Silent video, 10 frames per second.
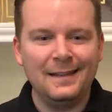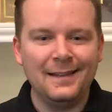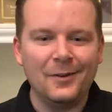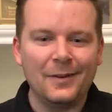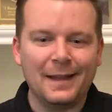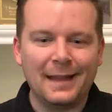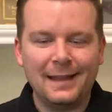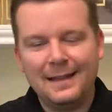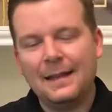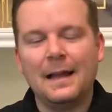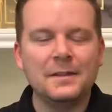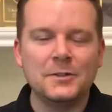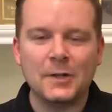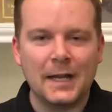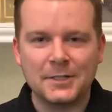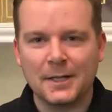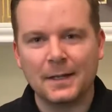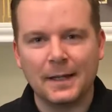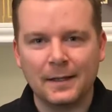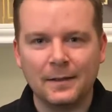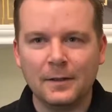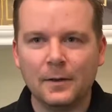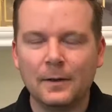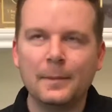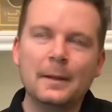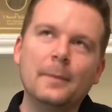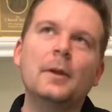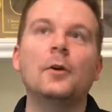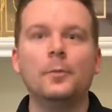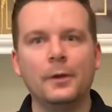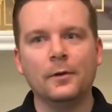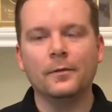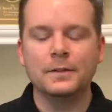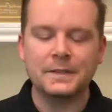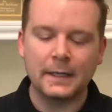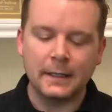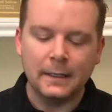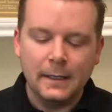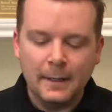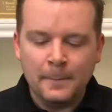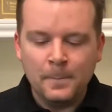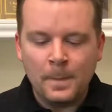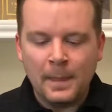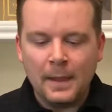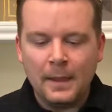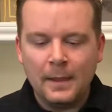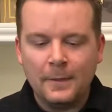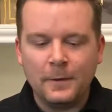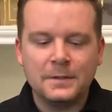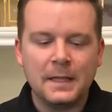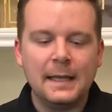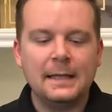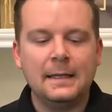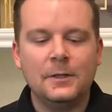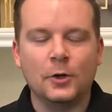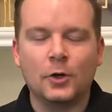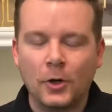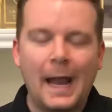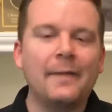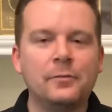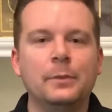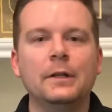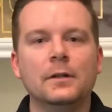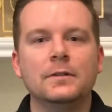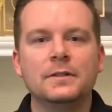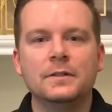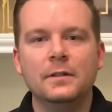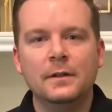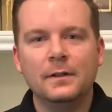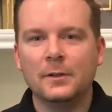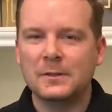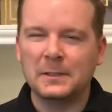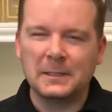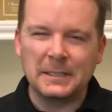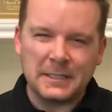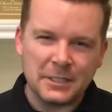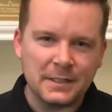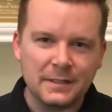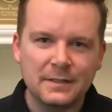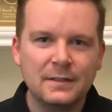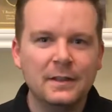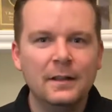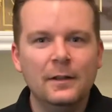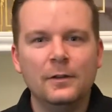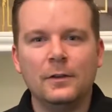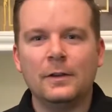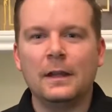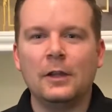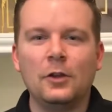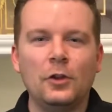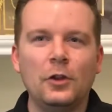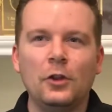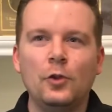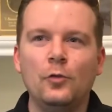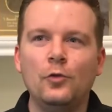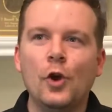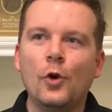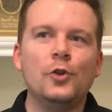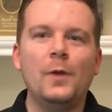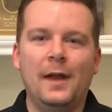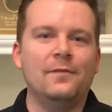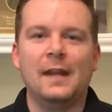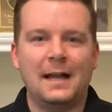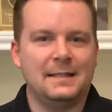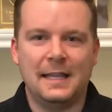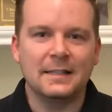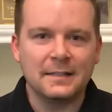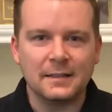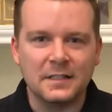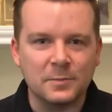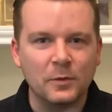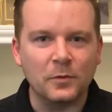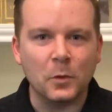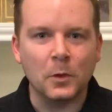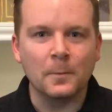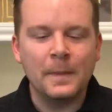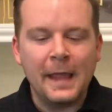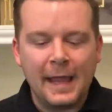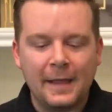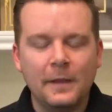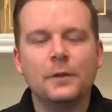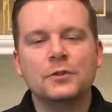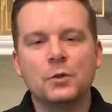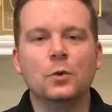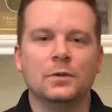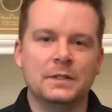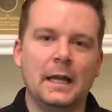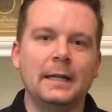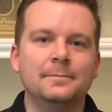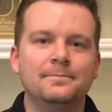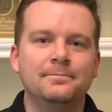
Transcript: and not to trash on let me go to beer for a second. There's like your craft beers that are delicious, that you have not tasted this before, and then there's Coors Light.